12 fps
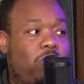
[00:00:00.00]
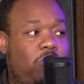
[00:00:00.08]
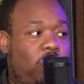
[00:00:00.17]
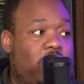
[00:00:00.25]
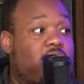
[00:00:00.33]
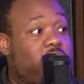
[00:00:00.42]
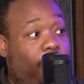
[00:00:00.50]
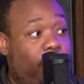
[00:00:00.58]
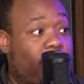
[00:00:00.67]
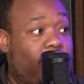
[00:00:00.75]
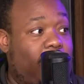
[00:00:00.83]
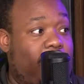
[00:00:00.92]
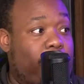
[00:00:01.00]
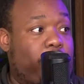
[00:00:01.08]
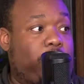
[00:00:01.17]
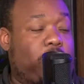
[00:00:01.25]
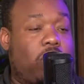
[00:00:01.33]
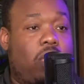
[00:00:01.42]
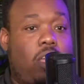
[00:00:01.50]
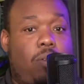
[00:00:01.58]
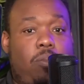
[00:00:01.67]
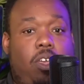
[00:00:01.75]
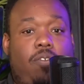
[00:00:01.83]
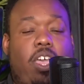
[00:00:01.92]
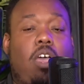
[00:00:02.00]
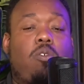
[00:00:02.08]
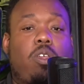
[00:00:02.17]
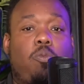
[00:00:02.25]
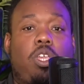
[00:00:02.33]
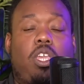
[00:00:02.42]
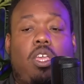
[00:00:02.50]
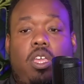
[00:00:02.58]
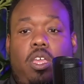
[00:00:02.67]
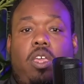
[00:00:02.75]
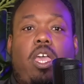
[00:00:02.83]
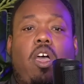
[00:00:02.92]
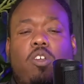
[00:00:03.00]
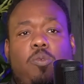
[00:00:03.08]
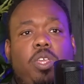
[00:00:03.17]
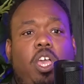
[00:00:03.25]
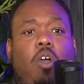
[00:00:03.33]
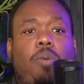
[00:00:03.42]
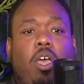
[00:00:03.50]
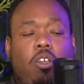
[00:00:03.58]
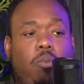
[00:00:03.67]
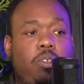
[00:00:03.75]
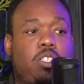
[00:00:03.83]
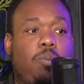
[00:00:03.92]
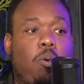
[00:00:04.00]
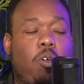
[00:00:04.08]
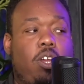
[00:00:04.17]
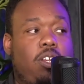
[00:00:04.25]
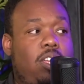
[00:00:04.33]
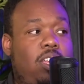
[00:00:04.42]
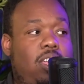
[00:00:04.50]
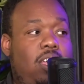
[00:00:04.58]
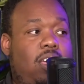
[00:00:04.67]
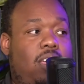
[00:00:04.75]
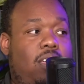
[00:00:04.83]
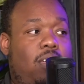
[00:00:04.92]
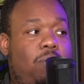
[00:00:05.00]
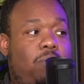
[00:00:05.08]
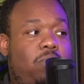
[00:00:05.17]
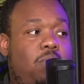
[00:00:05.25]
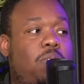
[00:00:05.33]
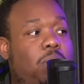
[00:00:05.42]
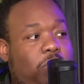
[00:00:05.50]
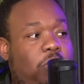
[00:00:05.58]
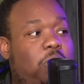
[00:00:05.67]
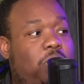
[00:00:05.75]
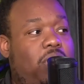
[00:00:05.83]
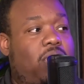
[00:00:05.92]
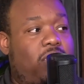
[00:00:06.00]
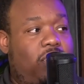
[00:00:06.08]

things differently, of how can we help, how can we support, to be able to do that.